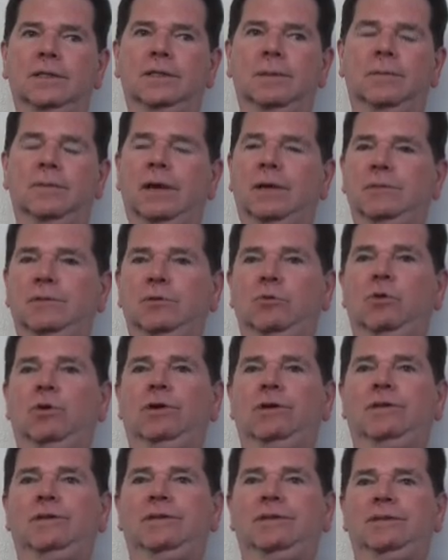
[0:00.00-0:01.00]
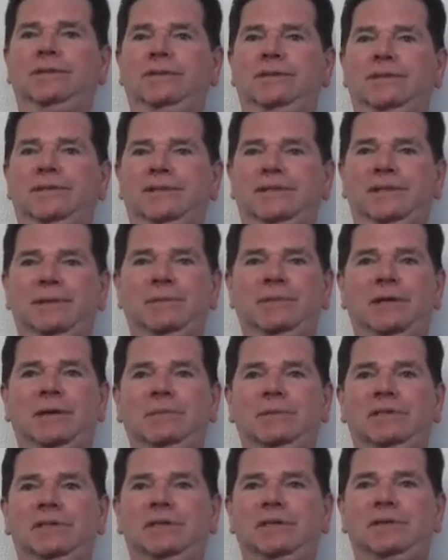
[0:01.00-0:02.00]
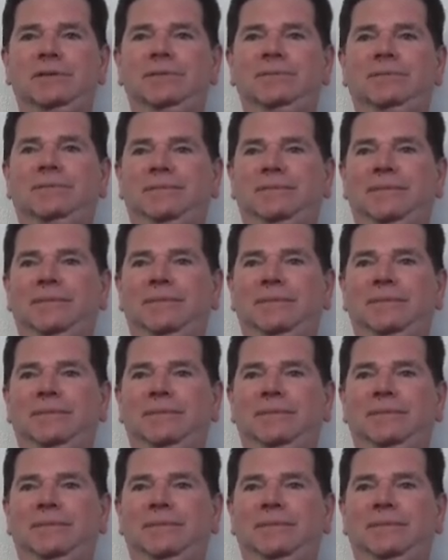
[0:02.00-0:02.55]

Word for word: Sometimes it worked, and sometimes it didn't.